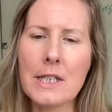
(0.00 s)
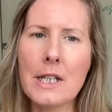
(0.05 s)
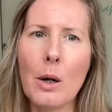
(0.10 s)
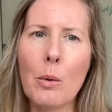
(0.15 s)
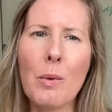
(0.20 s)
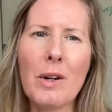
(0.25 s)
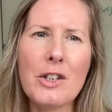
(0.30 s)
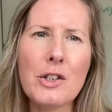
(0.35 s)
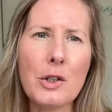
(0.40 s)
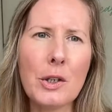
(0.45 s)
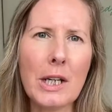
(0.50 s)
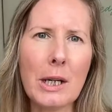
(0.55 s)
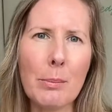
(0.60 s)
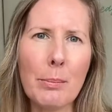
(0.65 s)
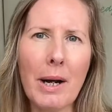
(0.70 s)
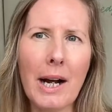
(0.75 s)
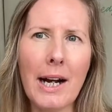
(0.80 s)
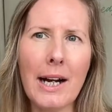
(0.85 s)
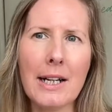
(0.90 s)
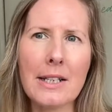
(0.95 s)
Now, once you get
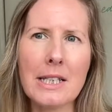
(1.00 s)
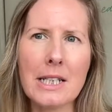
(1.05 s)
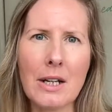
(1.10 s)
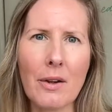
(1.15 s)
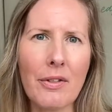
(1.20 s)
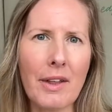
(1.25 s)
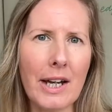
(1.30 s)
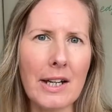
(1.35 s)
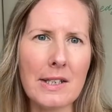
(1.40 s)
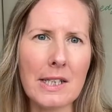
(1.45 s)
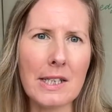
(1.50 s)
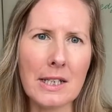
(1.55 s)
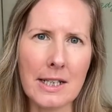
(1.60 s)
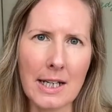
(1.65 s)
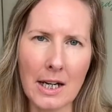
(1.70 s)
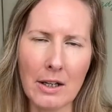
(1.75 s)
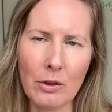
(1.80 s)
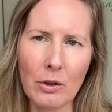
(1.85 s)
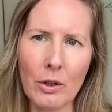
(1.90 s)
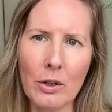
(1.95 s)
past 1,000
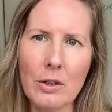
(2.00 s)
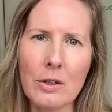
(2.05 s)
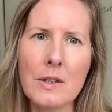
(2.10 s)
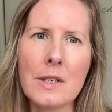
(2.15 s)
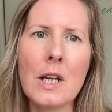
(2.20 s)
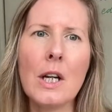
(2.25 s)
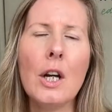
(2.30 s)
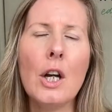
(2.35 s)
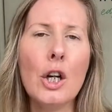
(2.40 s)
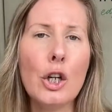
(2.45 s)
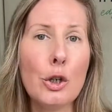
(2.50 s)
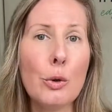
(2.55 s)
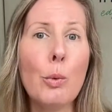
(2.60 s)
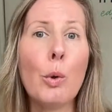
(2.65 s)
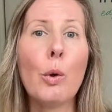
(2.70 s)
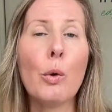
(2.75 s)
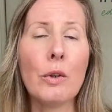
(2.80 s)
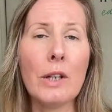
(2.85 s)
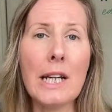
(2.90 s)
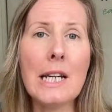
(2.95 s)
downloads, you
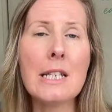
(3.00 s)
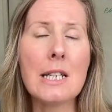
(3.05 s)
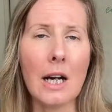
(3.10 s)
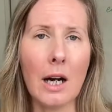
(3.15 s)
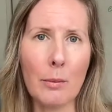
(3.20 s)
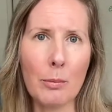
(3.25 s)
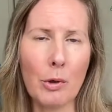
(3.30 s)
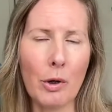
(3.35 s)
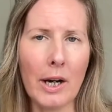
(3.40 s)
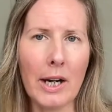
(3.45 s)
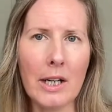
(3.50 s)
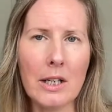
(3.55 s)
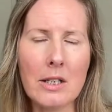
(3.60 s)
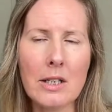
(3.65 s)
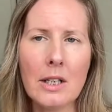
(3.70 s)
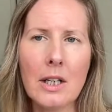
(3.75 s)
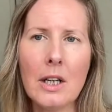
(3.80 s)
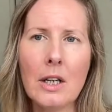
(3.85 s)
will need to upgrade.